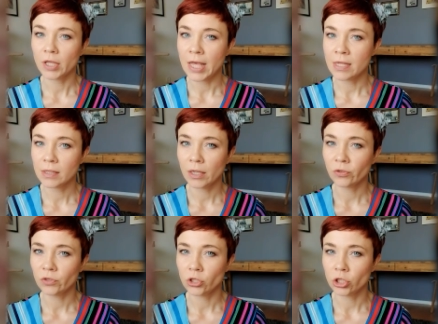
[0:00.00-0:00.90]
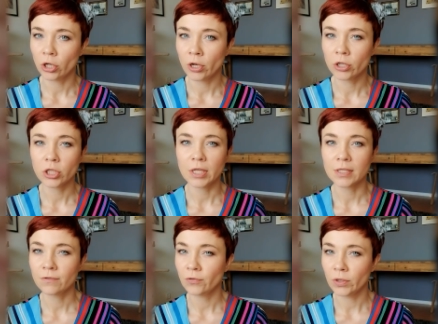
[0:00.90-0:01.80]
the inside of the church
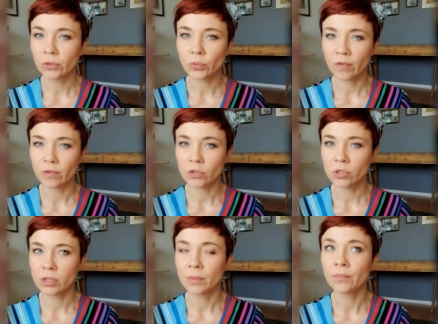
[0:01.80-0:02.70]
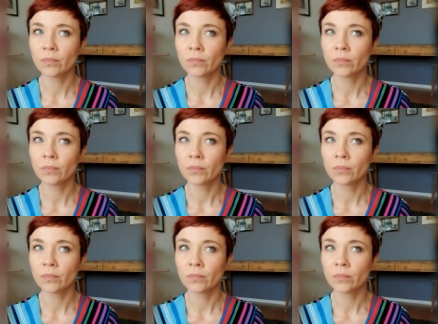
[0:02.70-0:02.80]
is filled with this